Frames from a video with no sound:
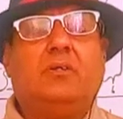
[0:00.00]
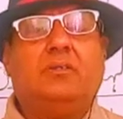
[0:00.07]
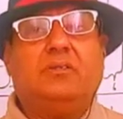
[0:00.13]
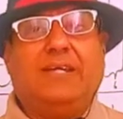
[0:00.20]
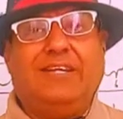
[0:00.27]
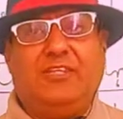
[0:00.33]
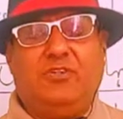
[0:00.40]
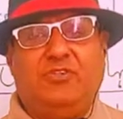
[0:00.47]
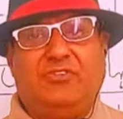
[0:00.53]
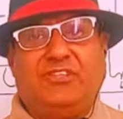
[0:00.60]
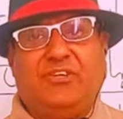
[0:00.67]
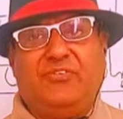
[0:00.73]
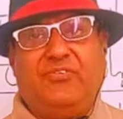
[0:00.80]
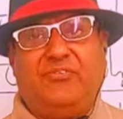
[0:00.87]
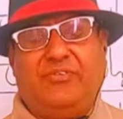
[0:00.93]
the use
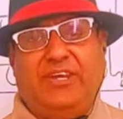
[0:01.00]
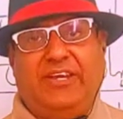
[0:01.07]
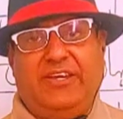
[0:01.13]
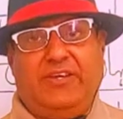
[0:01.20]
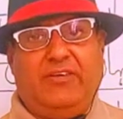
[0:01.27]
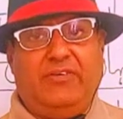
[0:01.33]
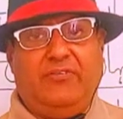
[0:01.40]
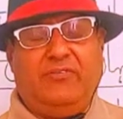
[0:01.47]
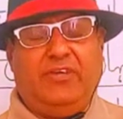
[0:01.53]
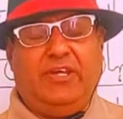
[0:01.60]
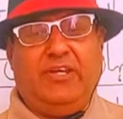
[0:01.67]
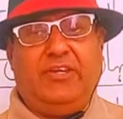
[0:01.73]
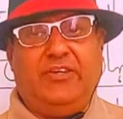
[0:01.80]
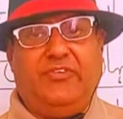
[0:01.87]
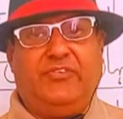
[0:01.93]
of where.
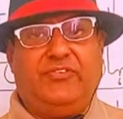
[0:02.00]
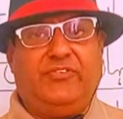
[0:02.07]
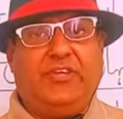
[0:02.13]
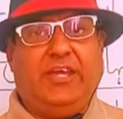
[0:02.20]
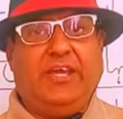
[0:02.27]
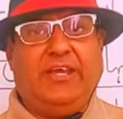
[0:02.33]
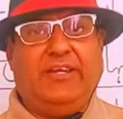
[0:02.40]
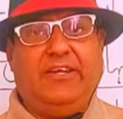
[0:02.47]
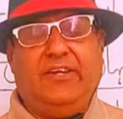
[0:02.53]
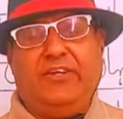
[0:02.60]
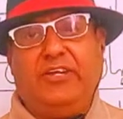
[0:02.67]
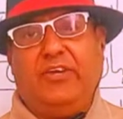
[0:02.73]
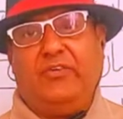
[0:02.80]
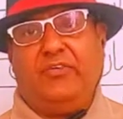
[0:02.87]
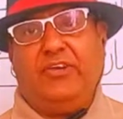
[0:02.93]
Where is an
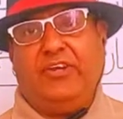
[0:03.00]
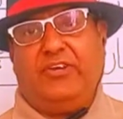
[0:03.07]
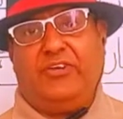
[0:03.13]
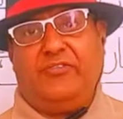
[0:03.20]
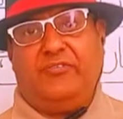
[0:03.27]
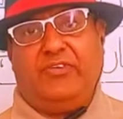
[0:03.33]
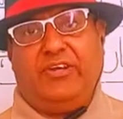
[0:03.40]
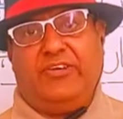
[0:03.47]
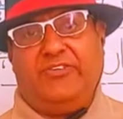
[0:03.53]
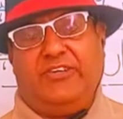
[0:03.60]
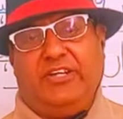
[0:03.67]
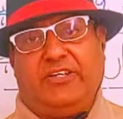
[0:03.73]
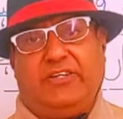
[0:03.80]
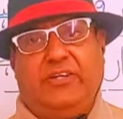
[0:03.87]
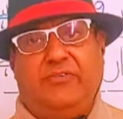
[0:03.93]
interrogative
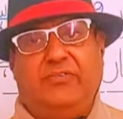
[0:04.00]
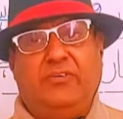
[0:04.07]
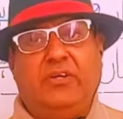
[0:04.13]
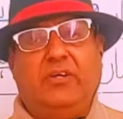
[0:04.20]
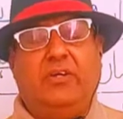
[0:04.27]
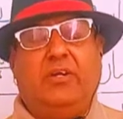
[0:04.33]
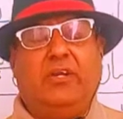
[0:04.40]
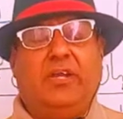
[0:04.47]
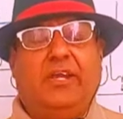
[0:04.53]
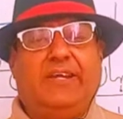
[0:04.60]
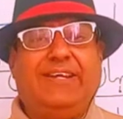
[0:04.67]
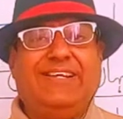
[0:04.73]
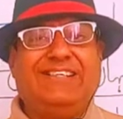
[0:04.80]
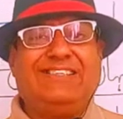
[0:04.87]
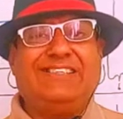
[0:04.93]
adjective.
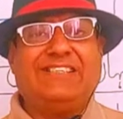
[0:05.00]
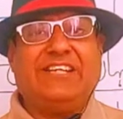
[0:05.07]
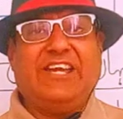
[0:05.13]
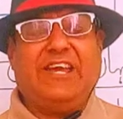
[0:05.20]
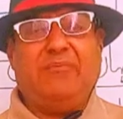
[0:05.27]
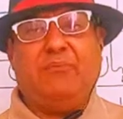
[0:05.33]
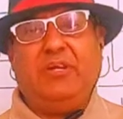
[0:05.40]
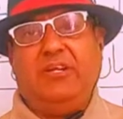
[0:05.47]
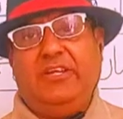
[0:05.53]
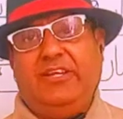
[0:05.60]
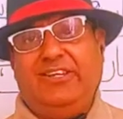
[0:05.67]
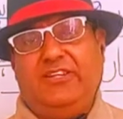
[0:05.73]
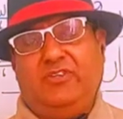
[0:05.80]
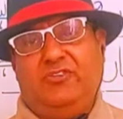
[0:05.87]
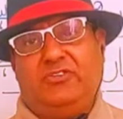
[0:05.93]
It is commonly
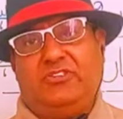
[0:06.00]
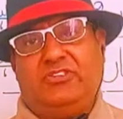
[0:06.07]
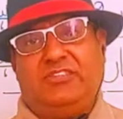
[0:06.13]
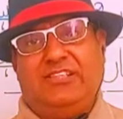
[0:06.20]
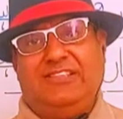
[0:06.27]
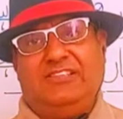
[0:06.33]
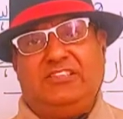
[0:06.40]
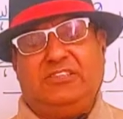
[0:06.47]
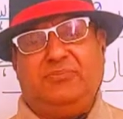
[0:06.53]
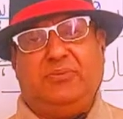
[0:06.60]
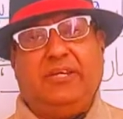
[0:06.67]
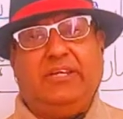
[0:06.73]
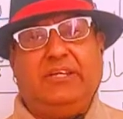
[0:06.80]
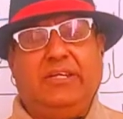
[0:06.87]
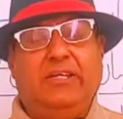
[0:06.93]
used in
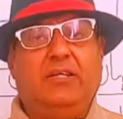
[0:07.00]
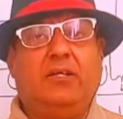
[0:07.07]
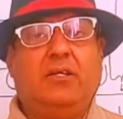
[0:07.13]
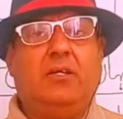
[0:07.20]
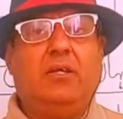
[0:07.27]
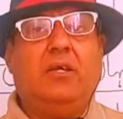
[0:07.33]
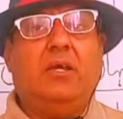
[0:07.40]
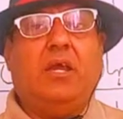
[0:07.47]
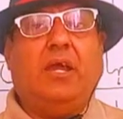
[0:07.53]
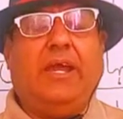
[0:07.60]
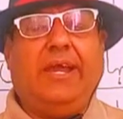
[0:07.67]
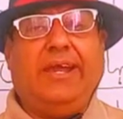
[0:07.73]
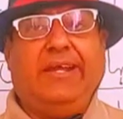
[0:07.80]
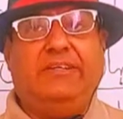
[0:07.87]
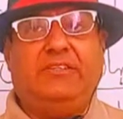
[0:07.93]
speaking,
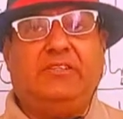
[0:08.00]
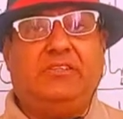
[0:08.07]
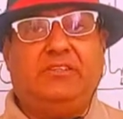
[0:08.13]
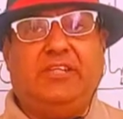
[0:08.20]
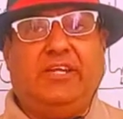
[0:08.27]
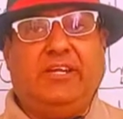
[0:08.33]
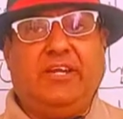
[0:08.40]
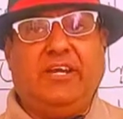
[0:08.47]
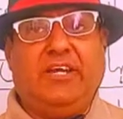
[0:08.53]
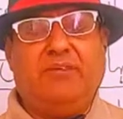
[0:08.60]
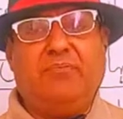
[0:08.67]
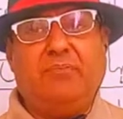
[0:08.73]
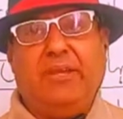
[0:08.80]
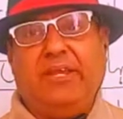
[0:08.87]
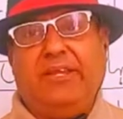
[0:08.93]
and there
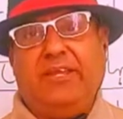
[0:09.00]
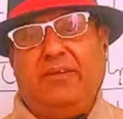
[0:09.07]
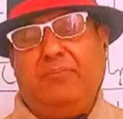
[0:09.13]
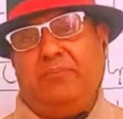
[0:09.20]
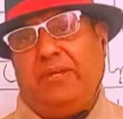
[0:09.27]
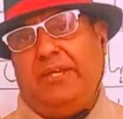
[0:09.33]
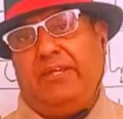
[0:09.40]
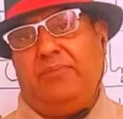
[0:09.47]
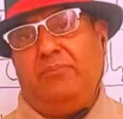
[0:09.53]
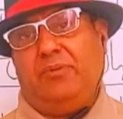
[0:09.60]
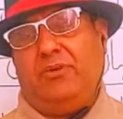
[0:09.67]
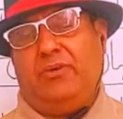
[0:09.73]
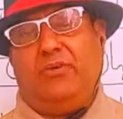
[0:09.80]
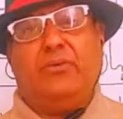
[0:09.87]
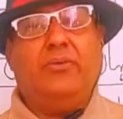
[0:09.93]
are many
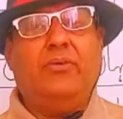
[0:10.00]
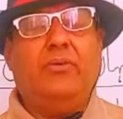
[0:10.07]
more